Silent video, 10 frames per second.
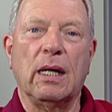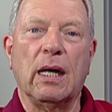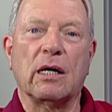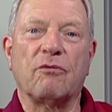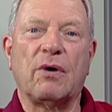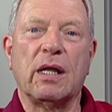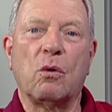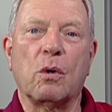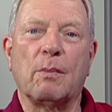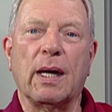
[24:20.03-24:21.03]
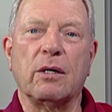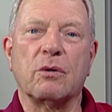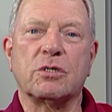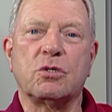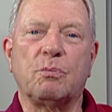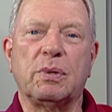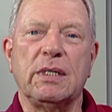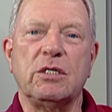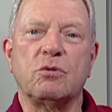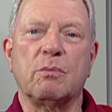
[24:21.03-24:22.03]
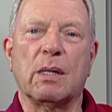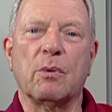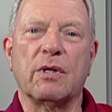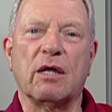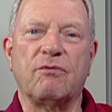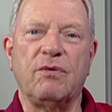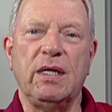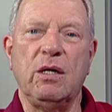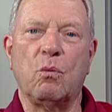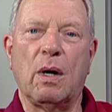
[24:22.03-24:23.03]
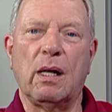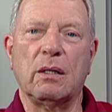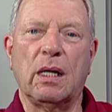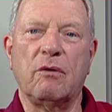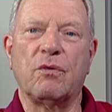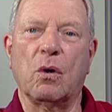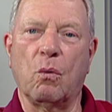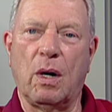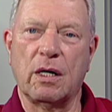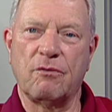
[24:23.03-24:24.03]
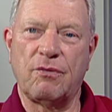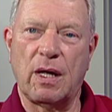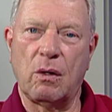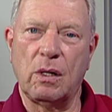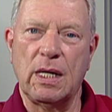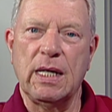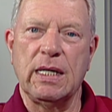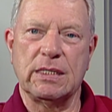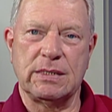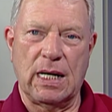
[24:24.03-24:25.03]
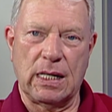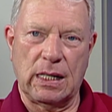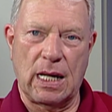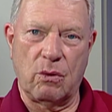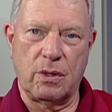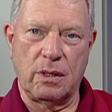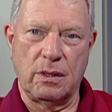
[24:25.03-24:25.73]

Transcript: And our final reminder is to please remember that feeding wildlife or waterfowl is not allowed.